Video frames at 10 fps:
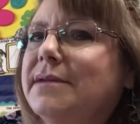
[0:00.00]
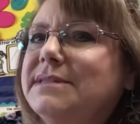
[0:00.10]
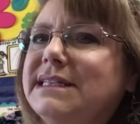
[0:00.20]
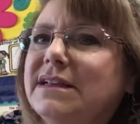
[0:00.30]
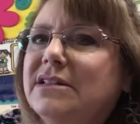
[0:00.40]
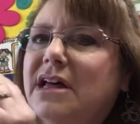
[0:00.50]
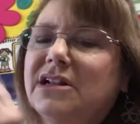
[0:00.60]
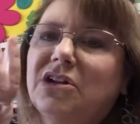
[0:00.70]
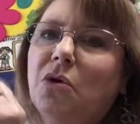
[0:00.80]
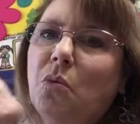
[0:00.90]
I'm seeing a lot of
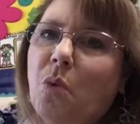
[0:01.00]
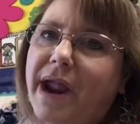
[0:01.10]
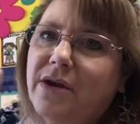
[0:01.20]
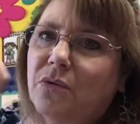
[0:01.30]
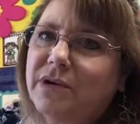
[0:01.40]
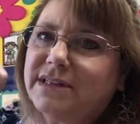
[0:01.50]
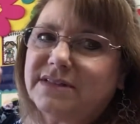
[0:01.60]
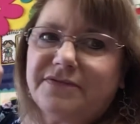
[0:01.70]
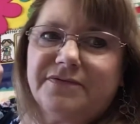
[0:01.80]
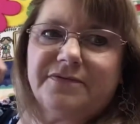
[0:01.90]
little white ones
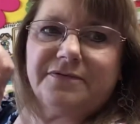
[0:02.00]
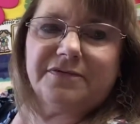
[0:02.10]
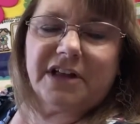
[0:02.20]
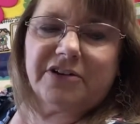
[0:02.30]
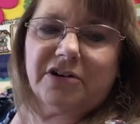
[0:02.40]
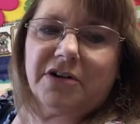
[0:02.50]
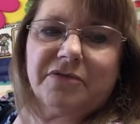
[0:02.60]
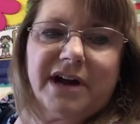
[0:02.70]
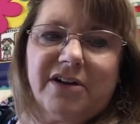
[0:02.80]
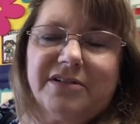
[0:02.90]
flutter
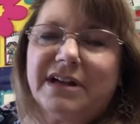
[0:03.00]
around.